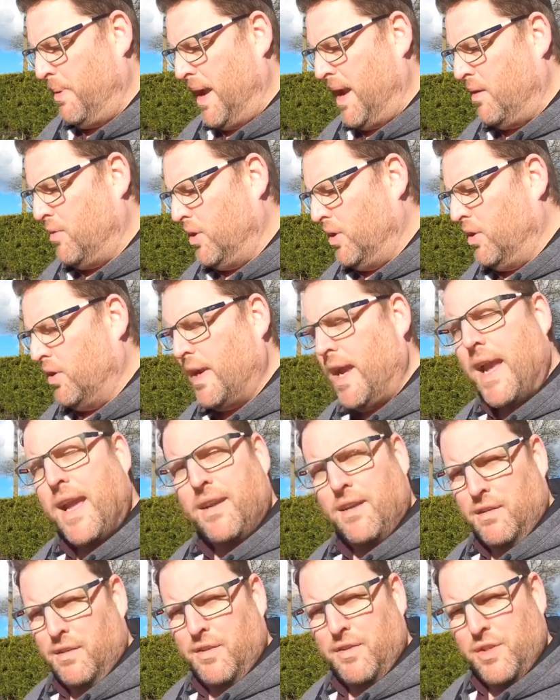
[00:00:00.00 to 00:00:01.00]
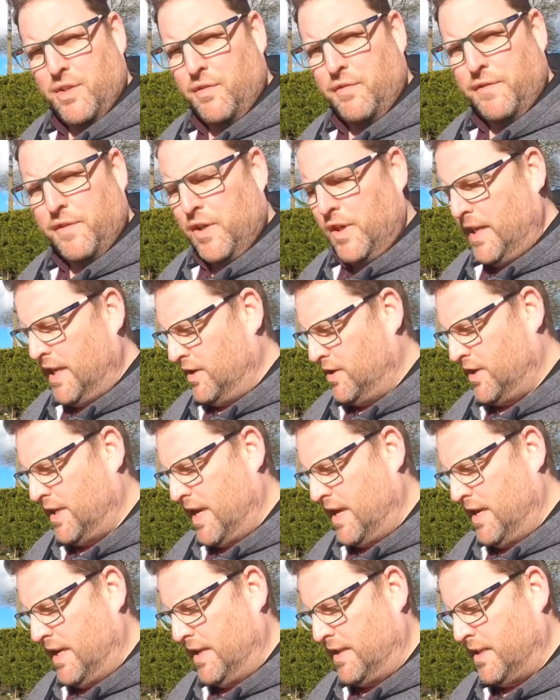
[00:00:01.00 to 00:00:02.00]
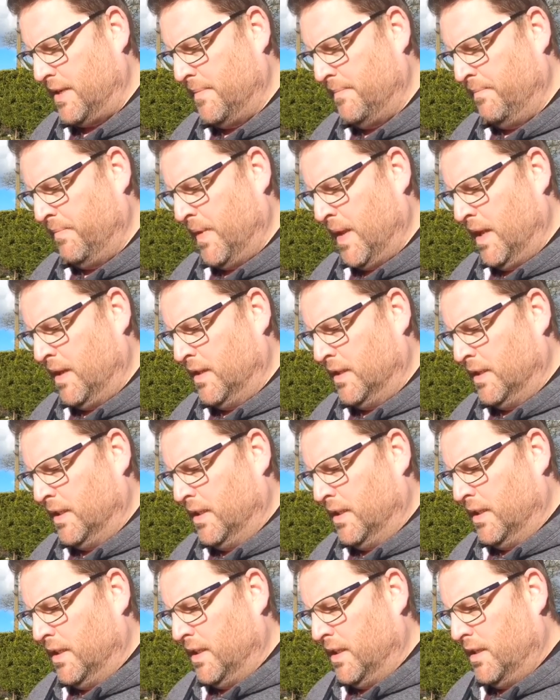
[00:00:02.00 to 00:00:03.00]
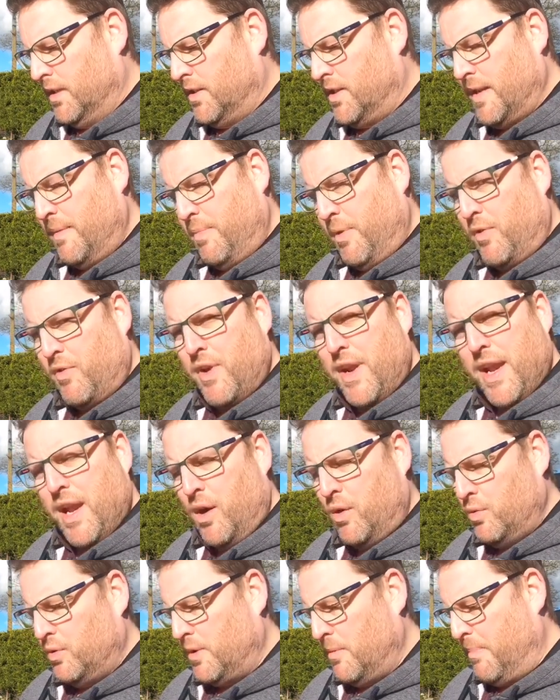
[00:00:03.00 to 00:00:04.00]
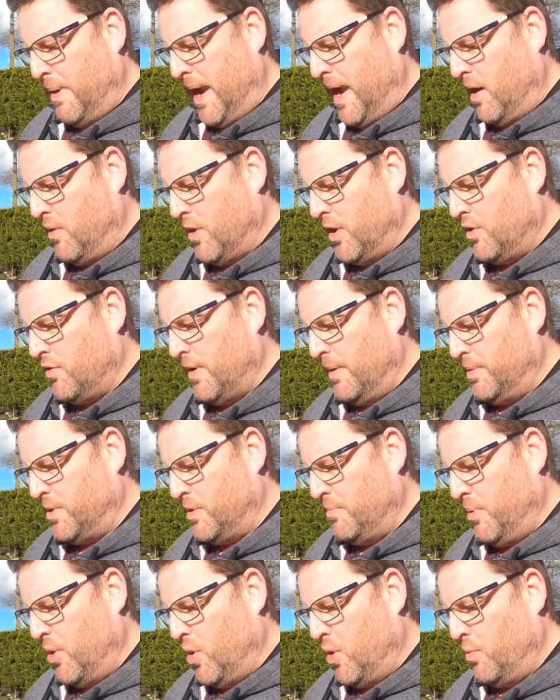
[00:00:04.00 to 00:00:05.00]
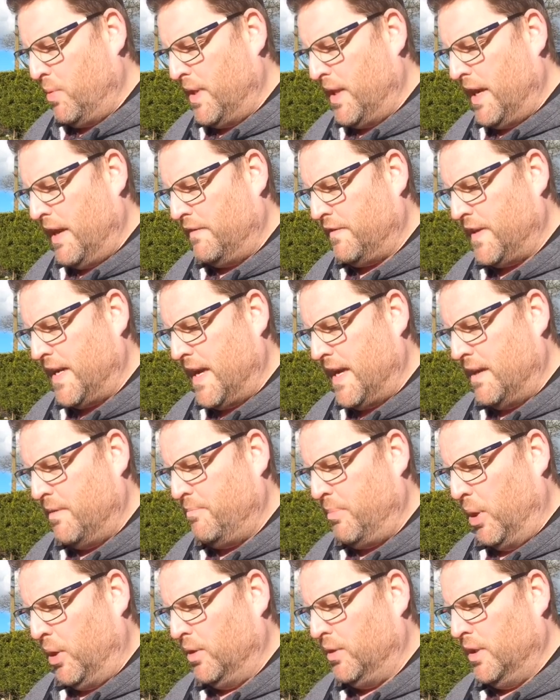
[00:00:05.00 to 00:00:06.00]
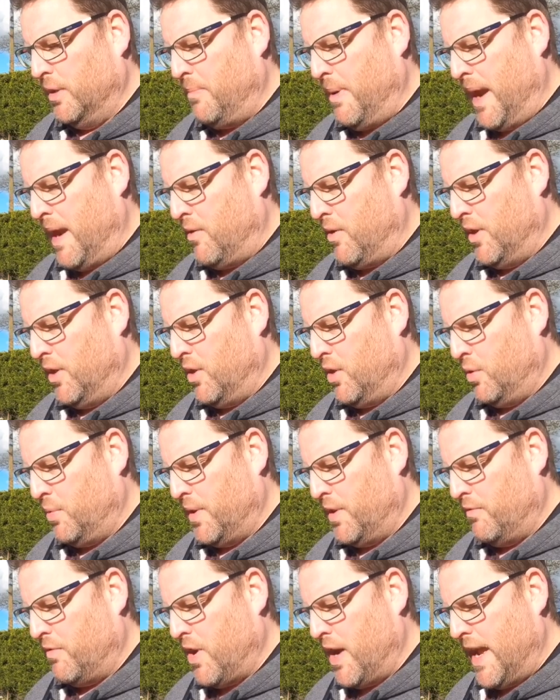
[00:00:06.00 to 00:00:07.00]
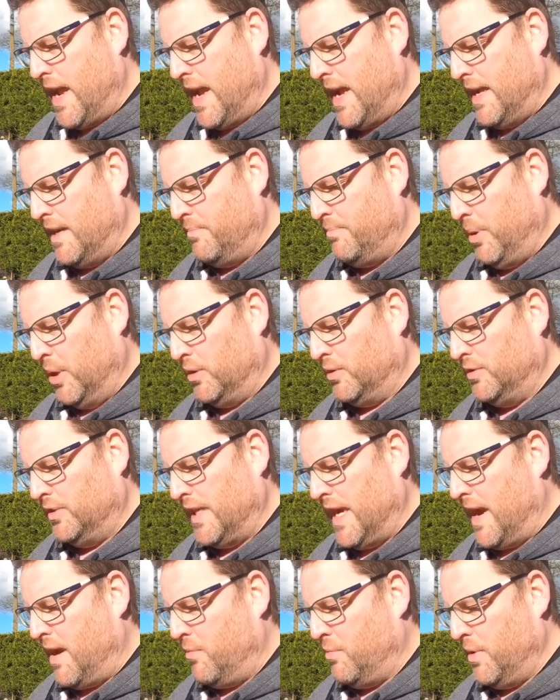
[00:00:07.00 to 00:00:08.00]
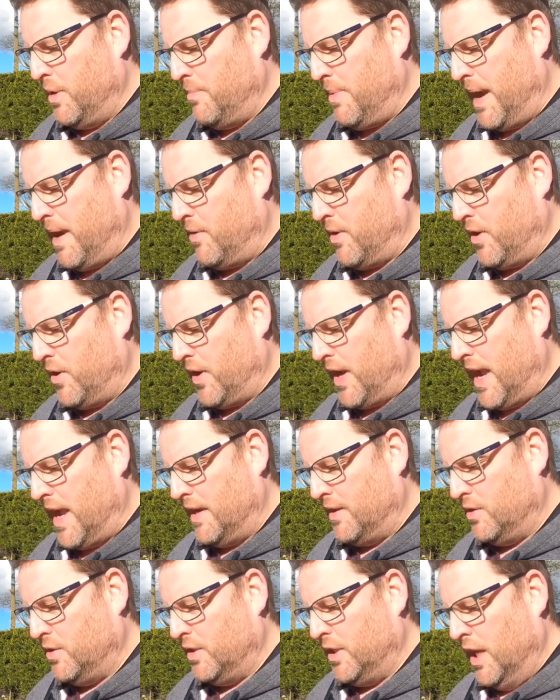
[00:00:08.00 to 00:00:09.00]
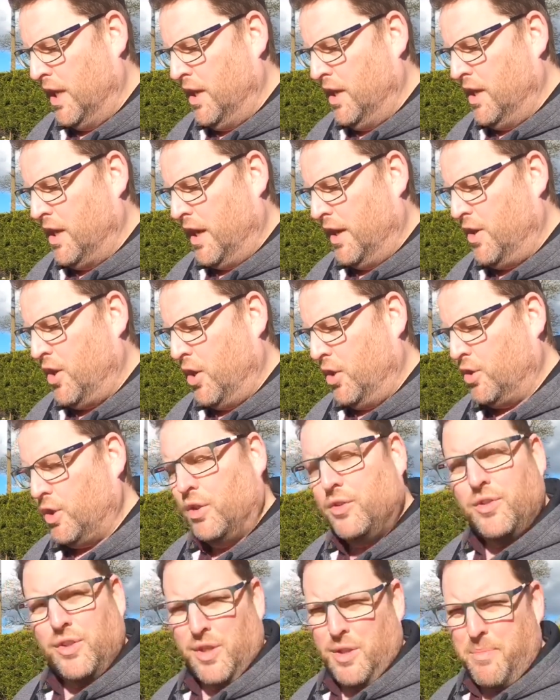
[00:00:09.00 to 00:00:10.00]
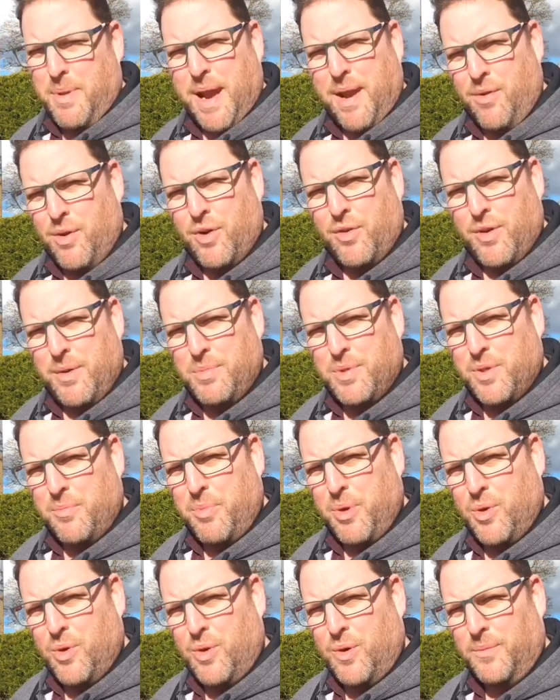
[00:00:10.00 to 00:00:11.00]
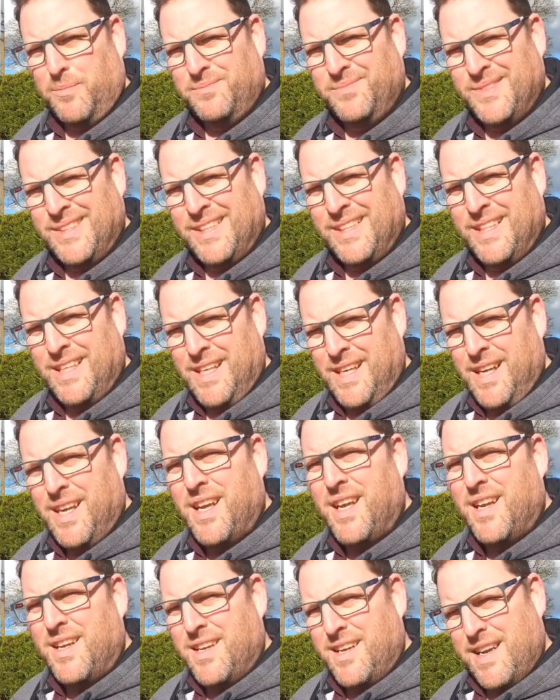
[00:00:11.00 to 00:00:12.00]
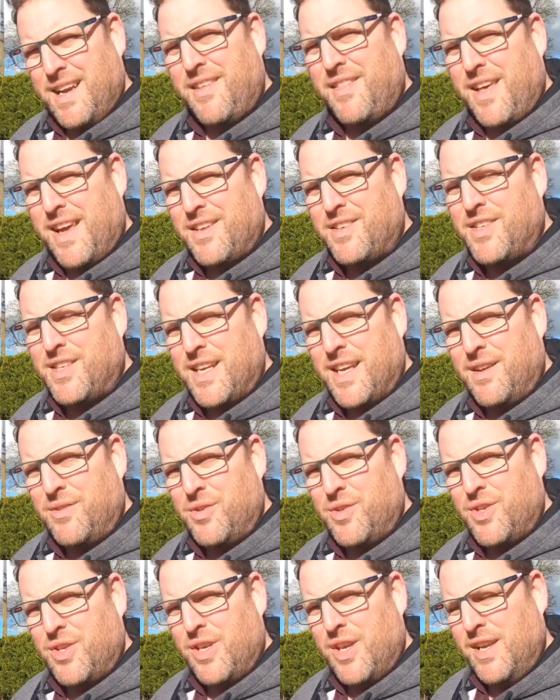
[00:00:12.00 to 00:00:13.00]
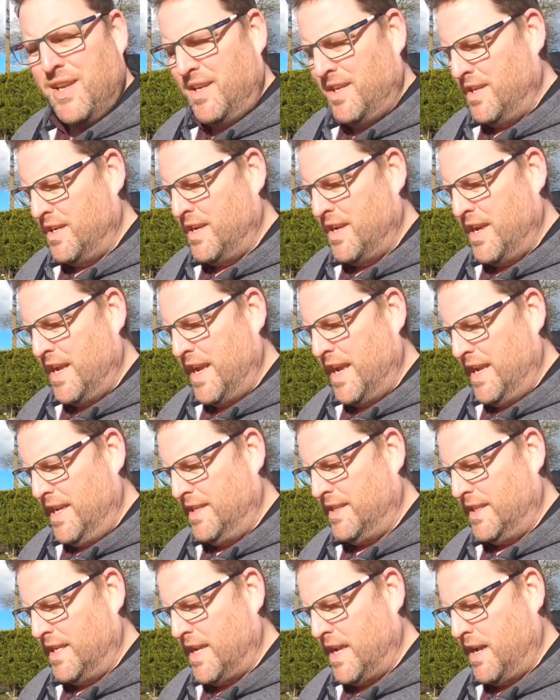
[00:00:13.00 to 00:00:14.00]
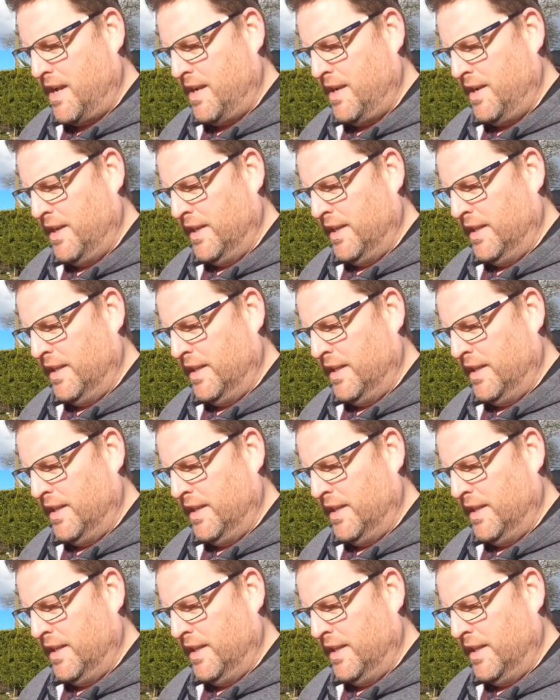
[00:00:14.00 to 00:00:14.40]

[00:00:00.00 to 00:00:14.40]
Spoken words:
the power lock handle until fully extended. Step 3, hold the power grip support with the left hand, pull the power lock with the right hand, pull down with the power lock handle, and hook onto the power grip support. Now that sounds easier,